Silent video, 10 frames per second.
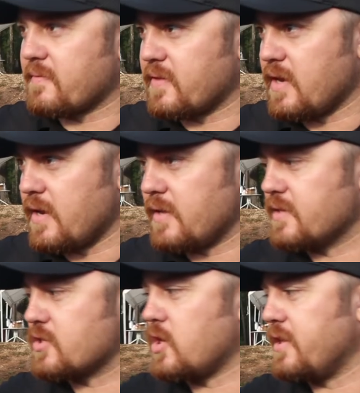of the,
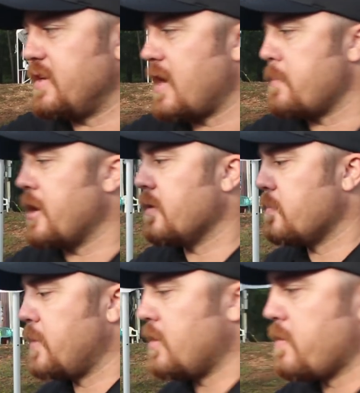this is called the
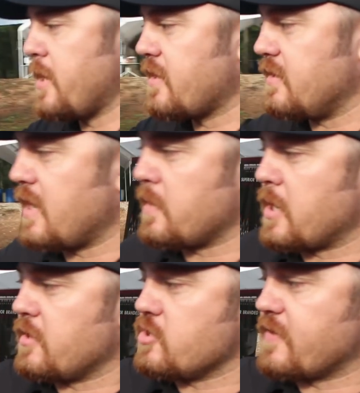dynamount, pin on the back of the
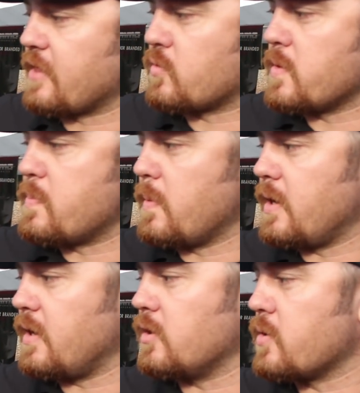dynamount, and you've got three
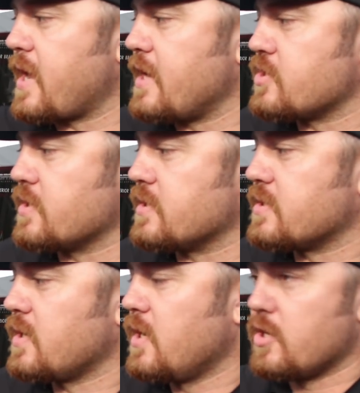
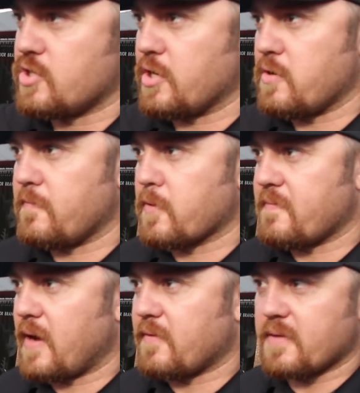locations, so you can do
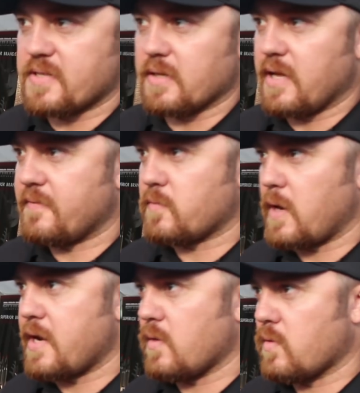45 offset left,
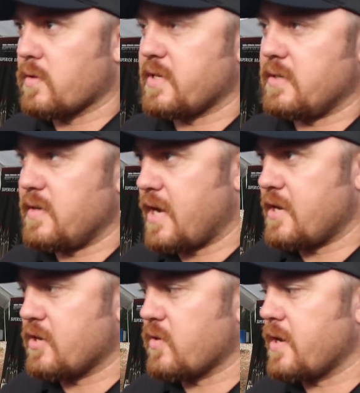right, or
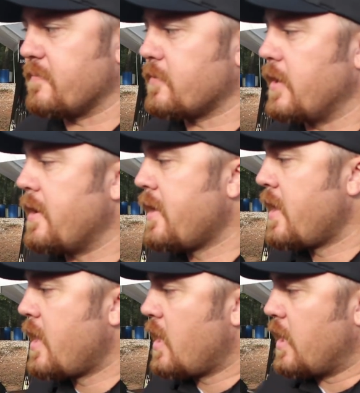90 degree up front.
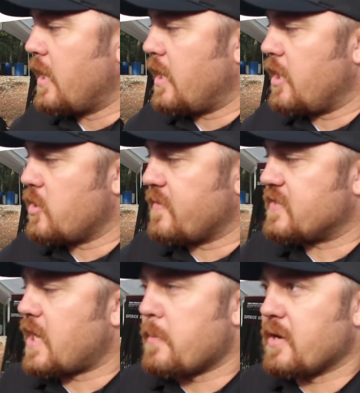You have a
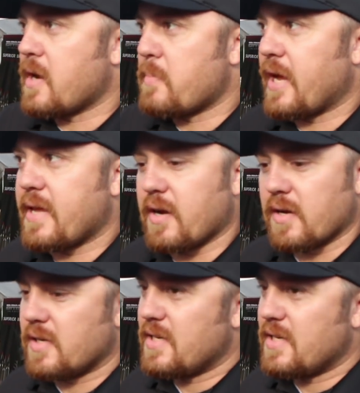timing nut back here.